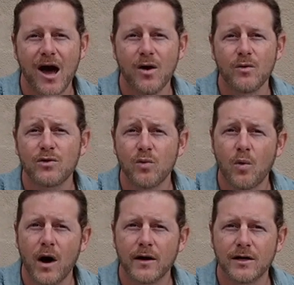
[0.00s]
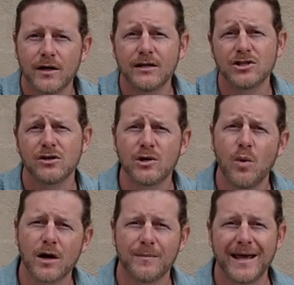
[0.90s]
how the water, dirty
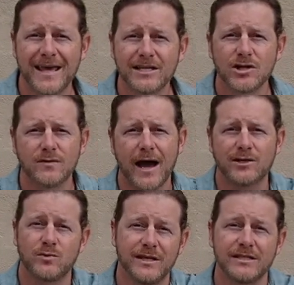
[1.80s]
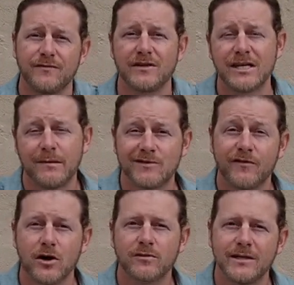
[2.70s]
water, might interact with the different types
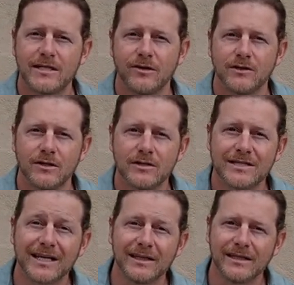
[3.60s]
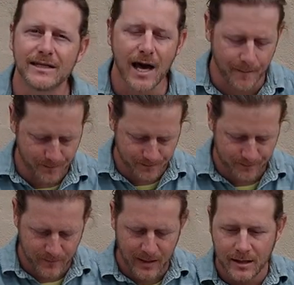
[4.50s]
of earth materials to clean it up.
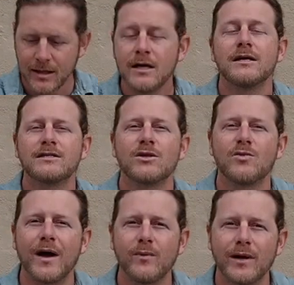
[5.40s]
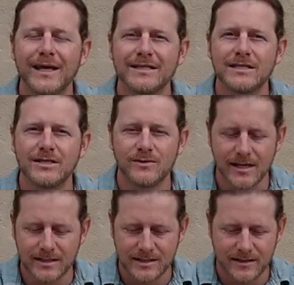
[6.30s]
So the way we get to do
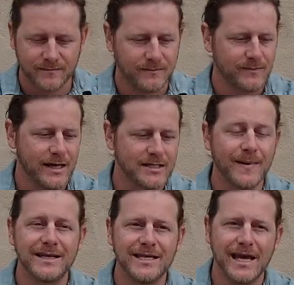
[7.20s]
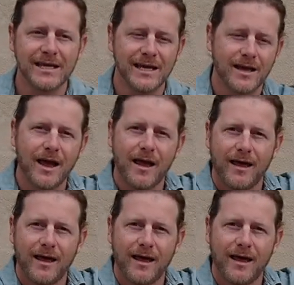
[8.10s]
this is by taking